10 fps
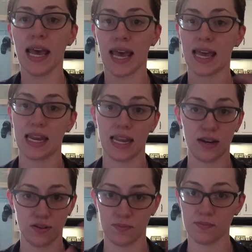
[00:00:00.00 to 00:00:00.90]
and
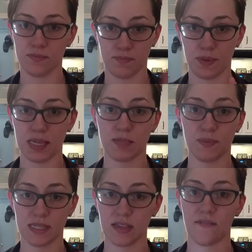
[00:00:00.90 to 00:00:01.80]
it'll be
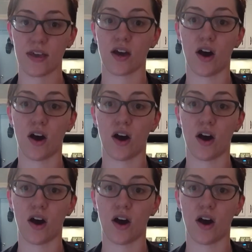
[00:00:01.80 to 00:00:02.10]
specific